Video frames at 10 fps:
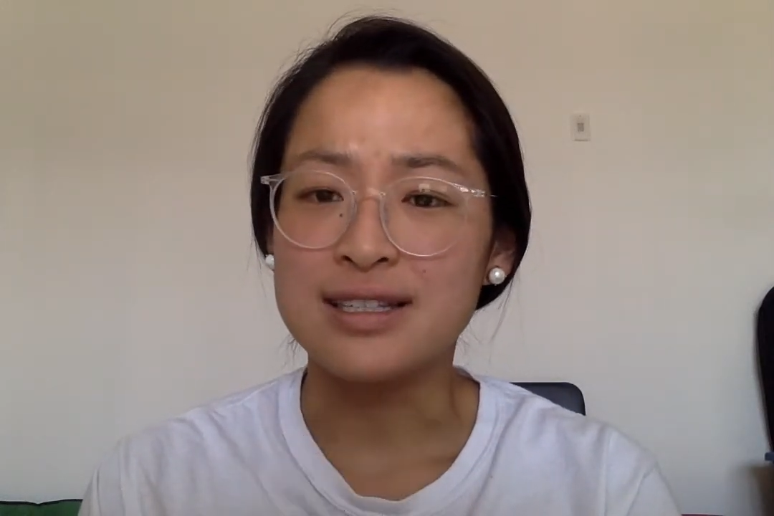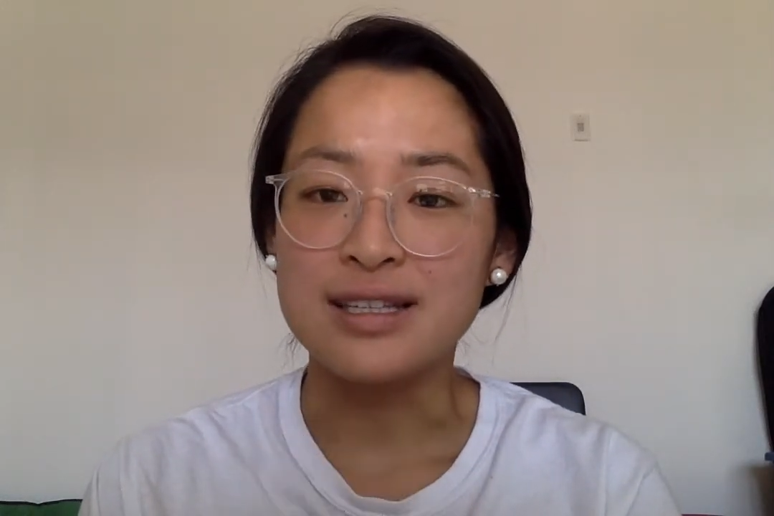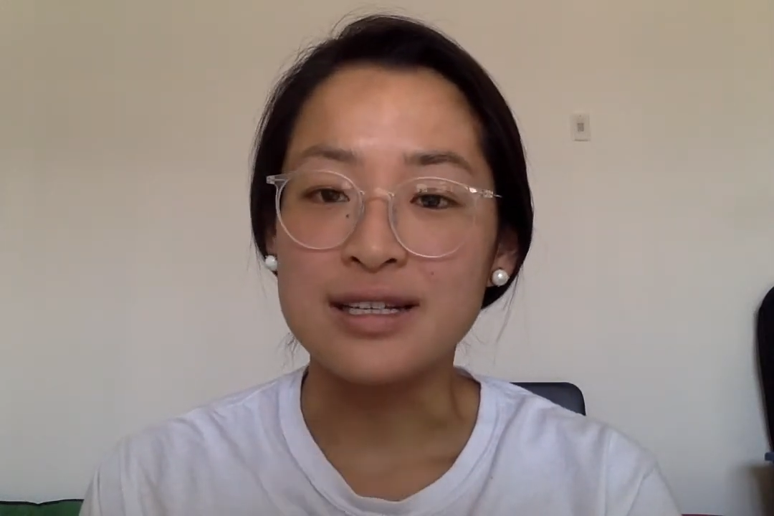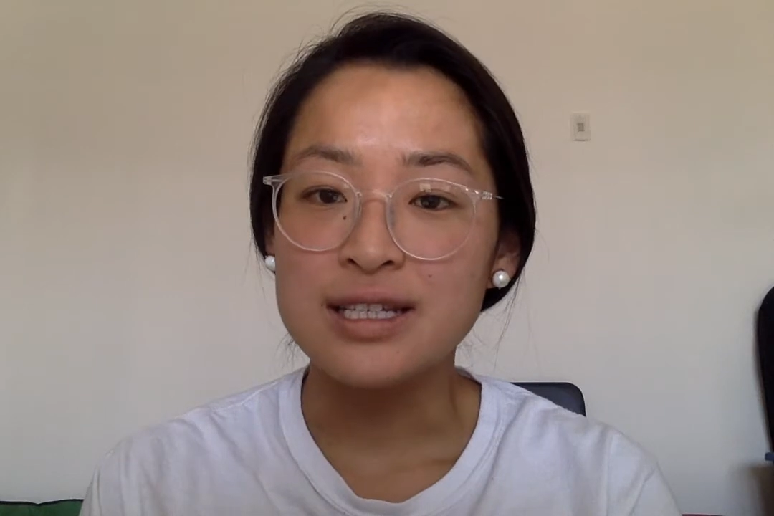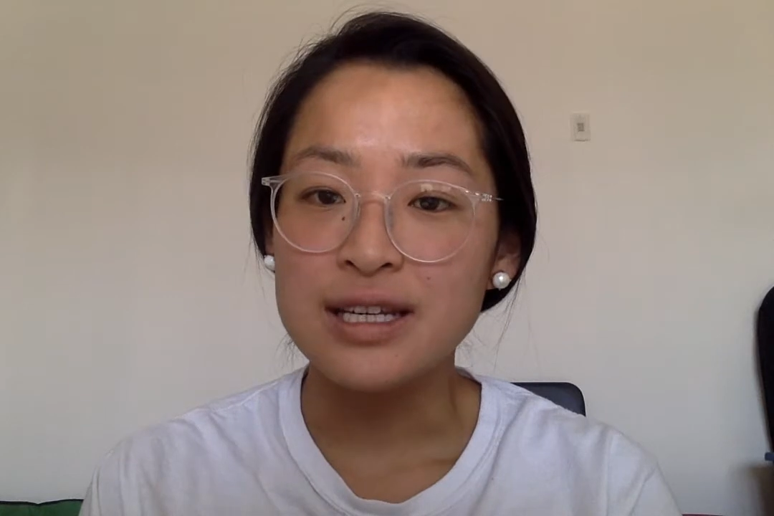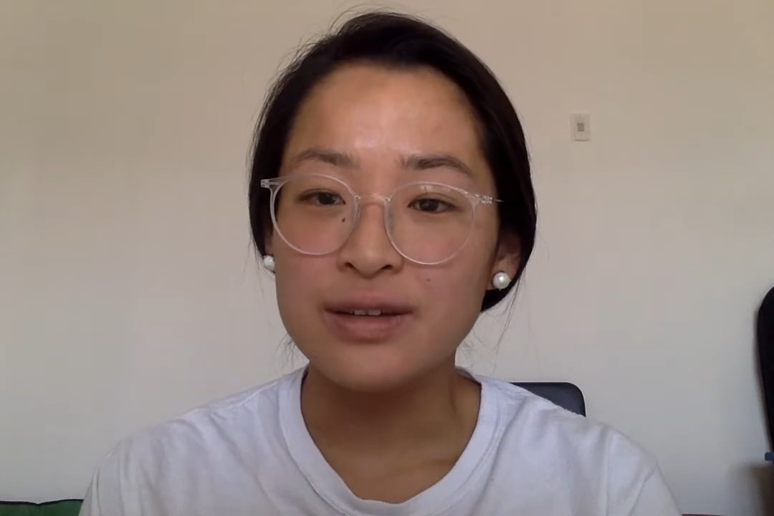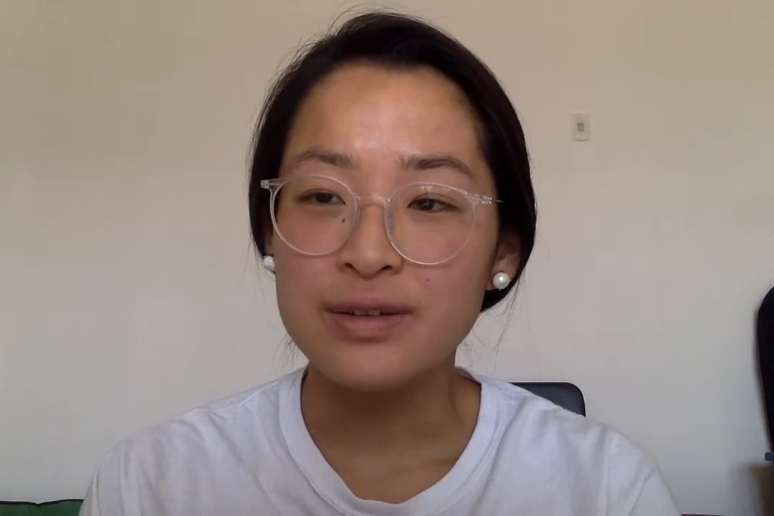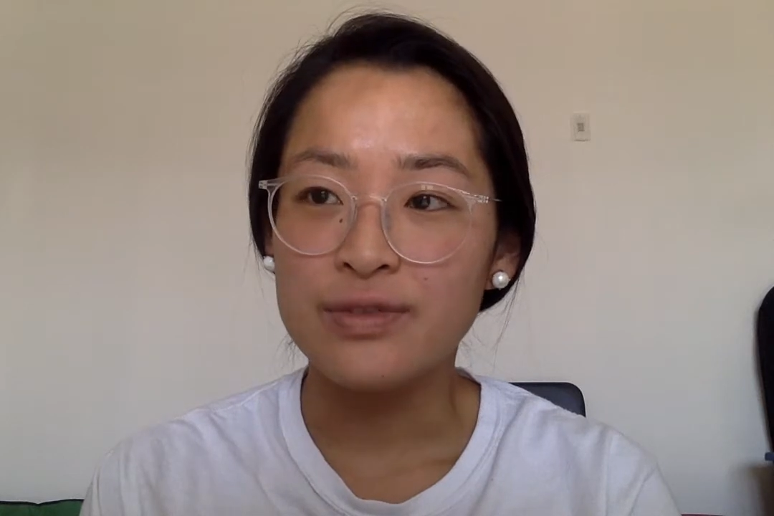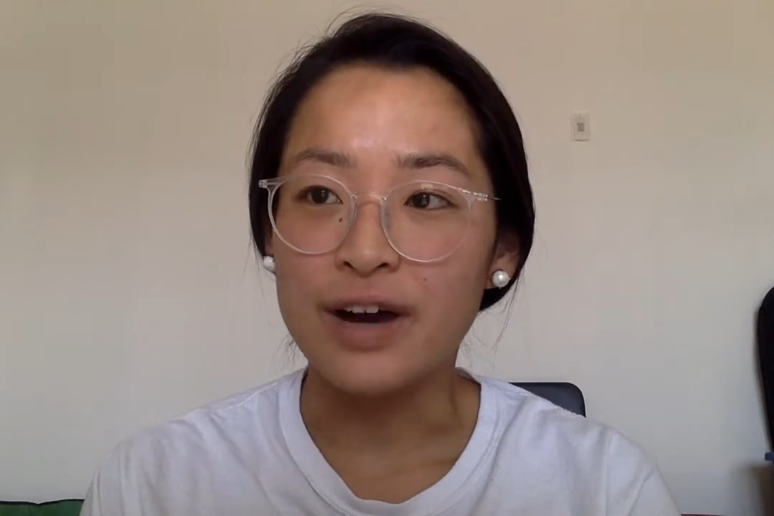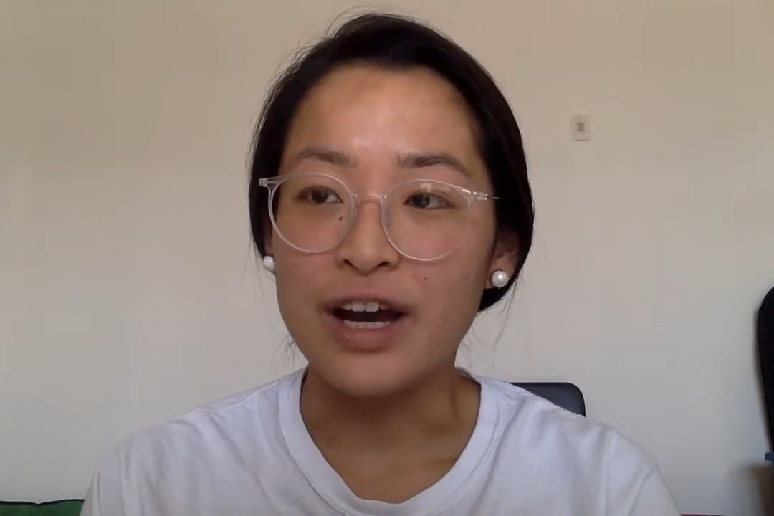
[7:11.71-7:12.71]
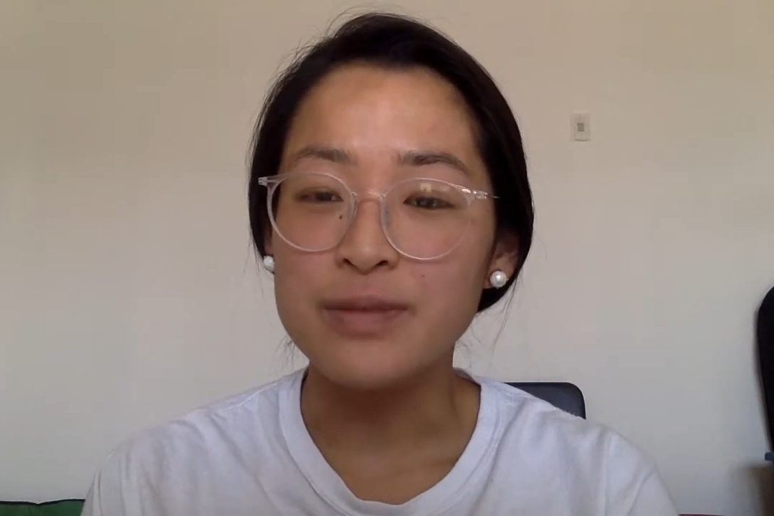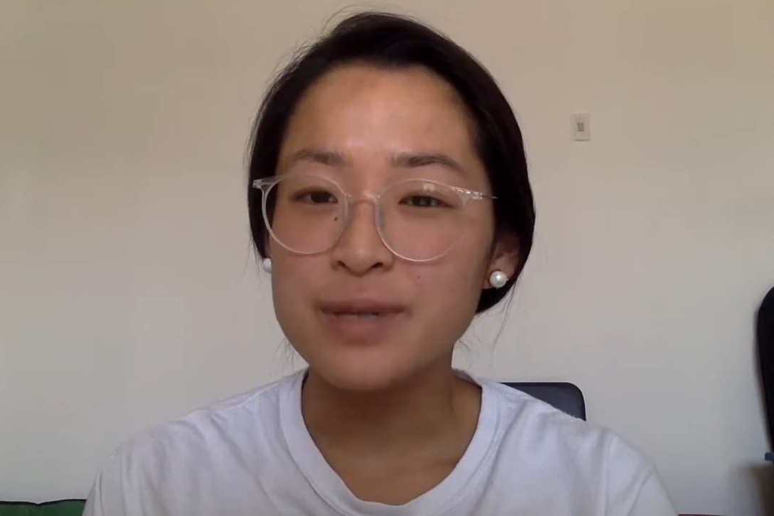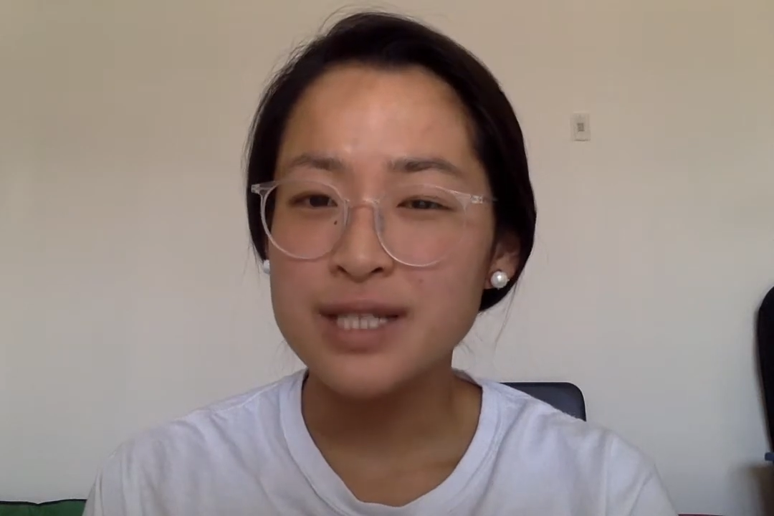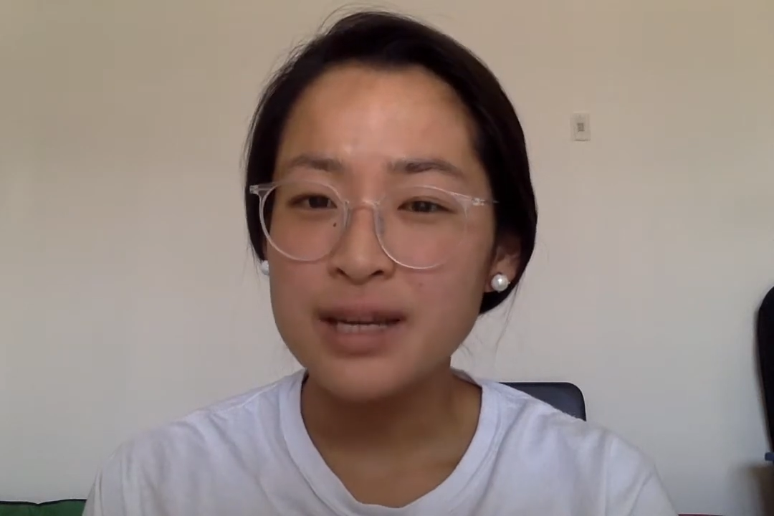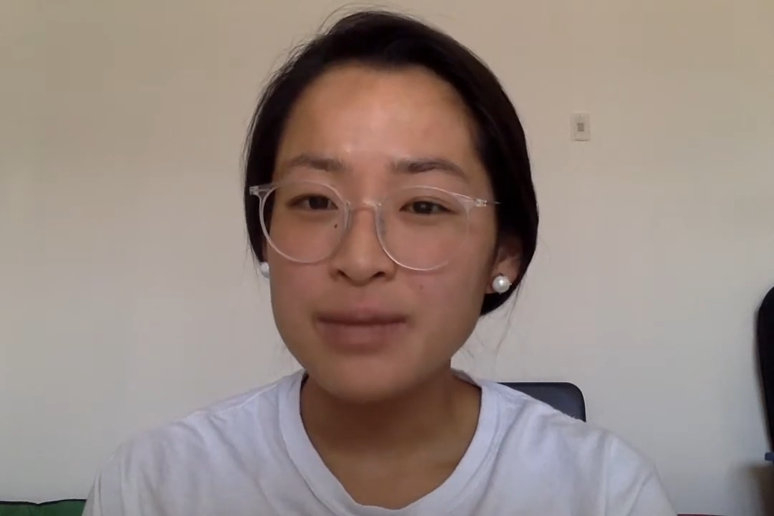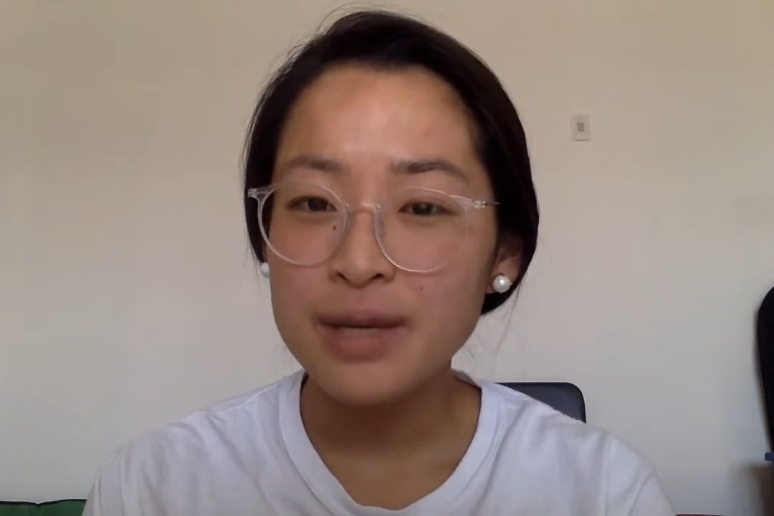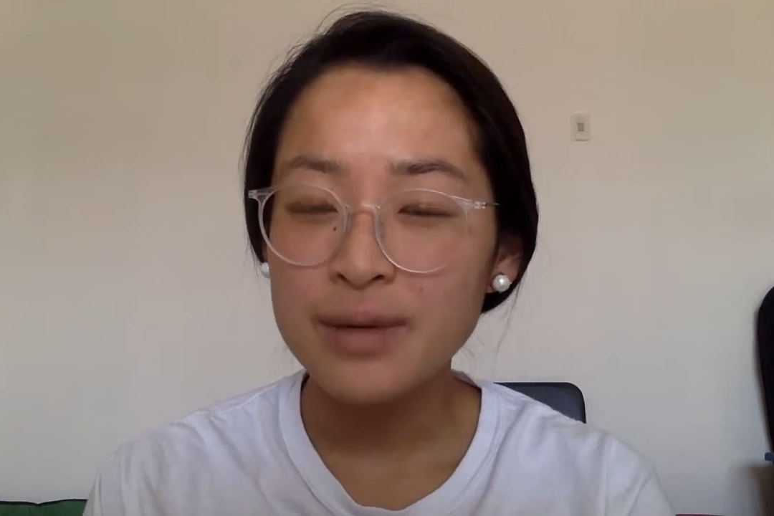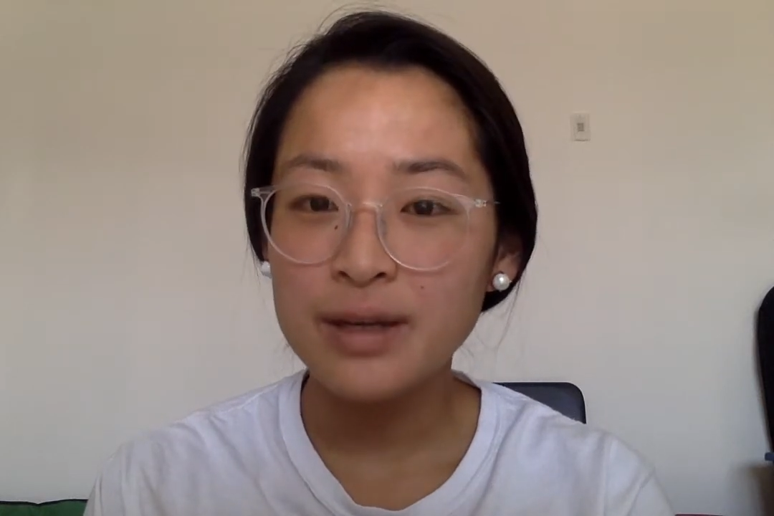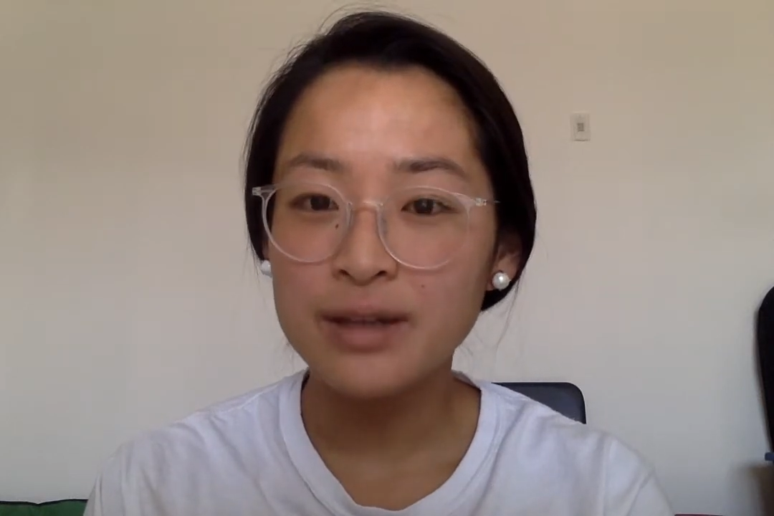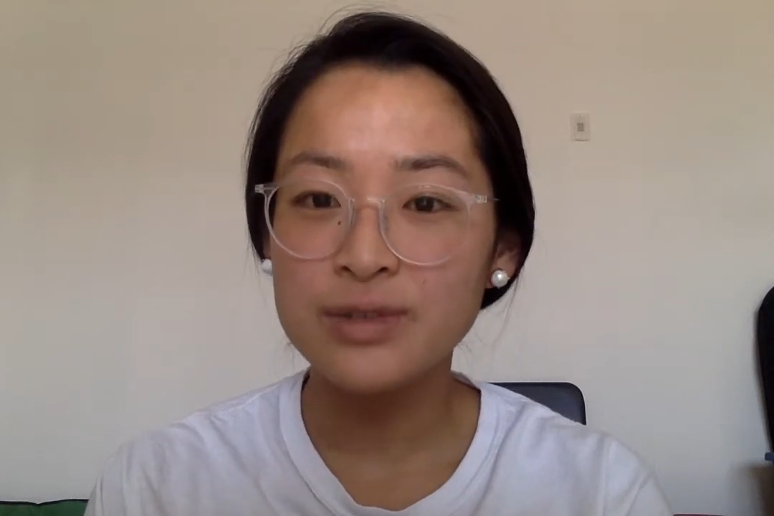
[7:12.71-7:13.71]
65%
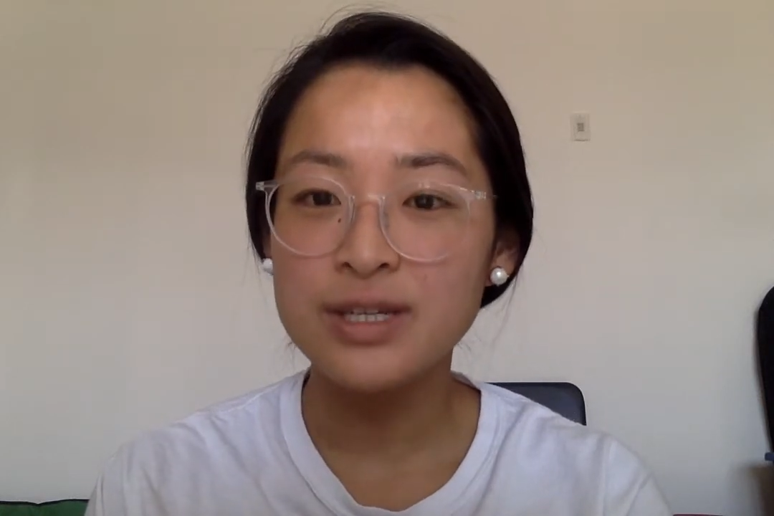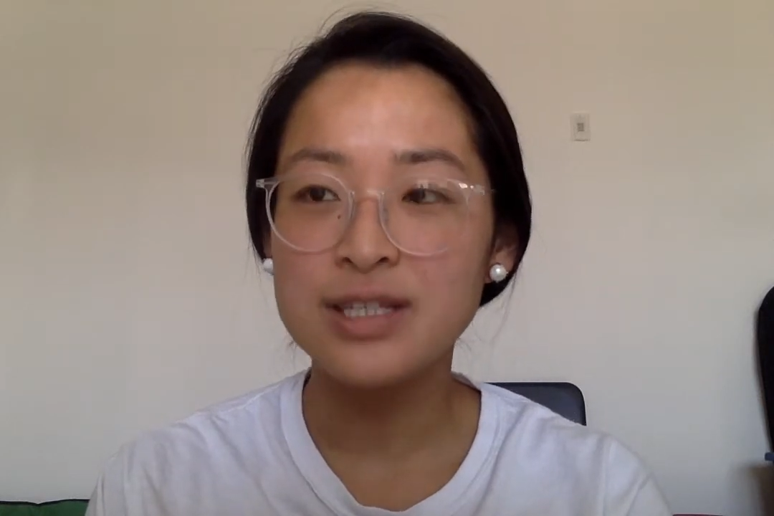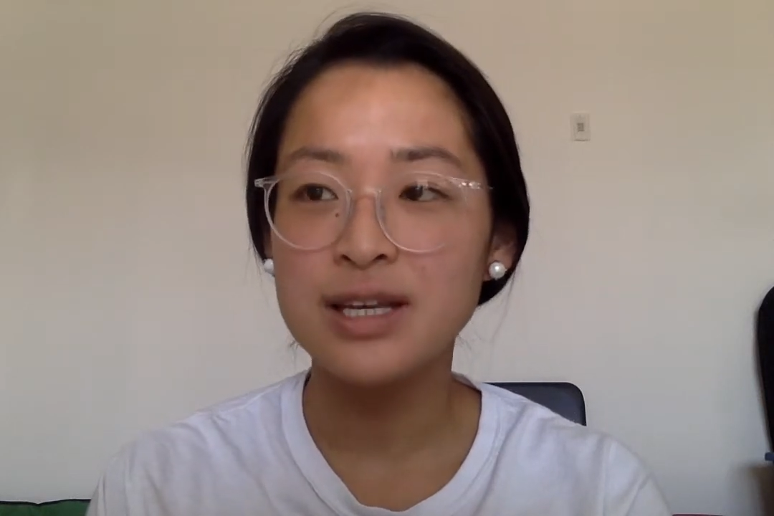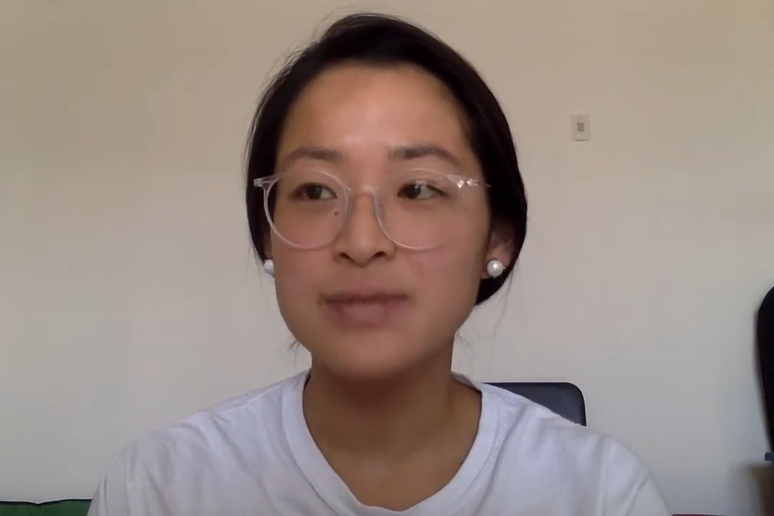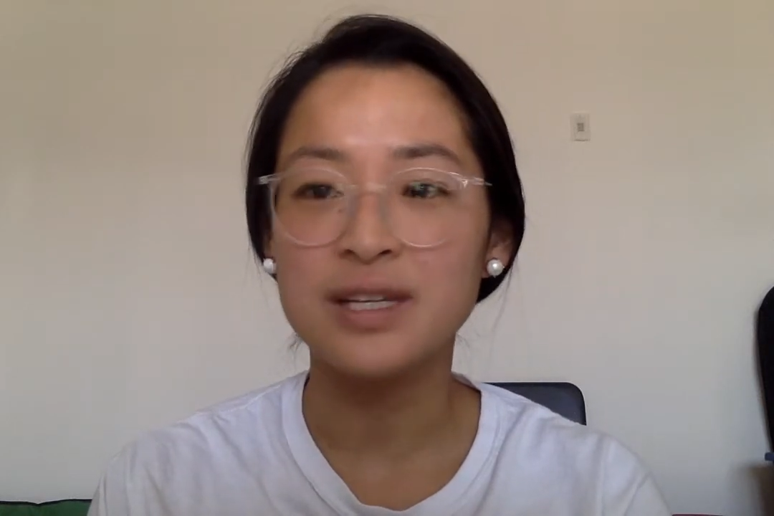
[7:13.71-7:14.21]
maybe on those exams,